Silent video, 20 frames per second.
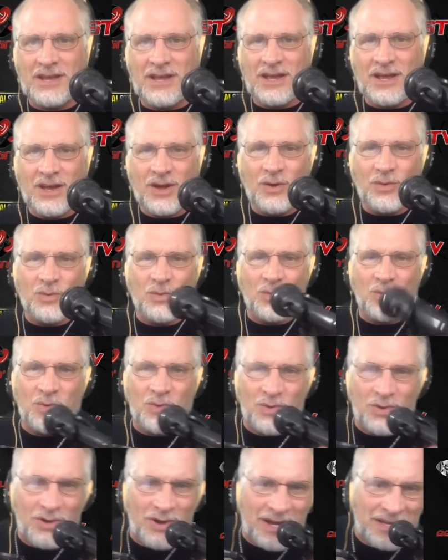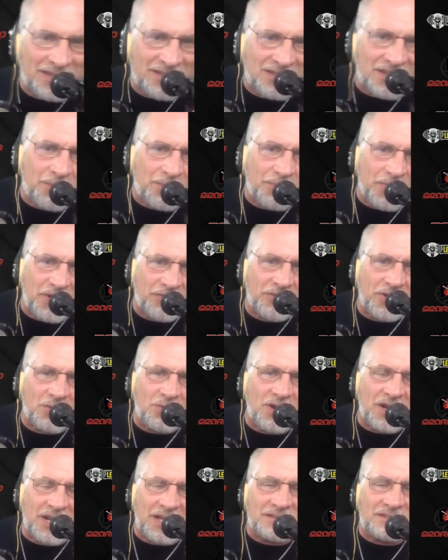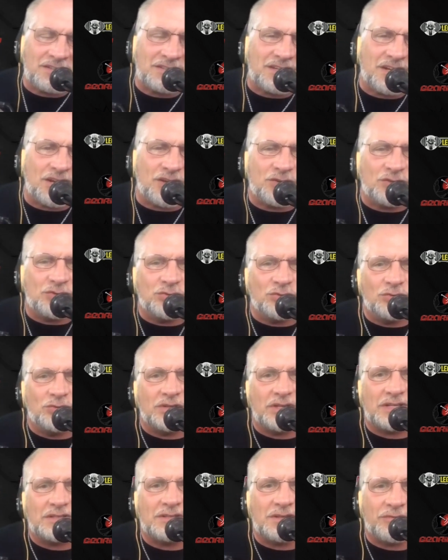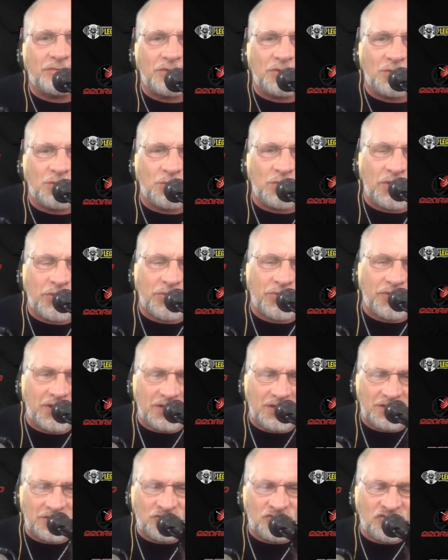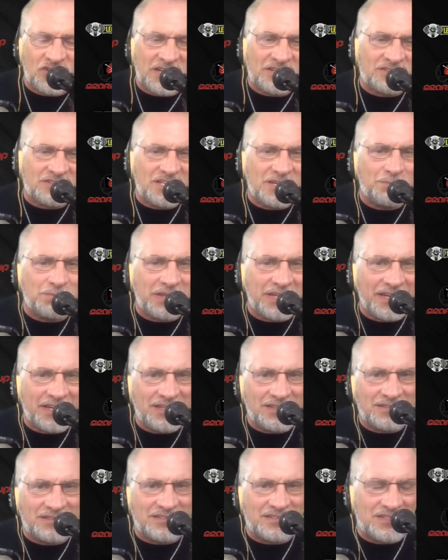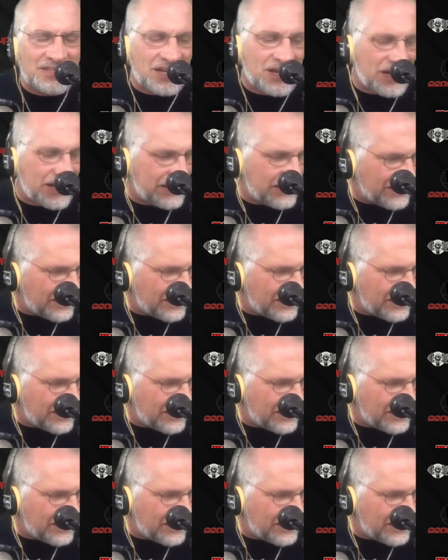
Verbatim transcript: What's up, everyone? I just did a cool interview with uh, Jesse Blaze Snider,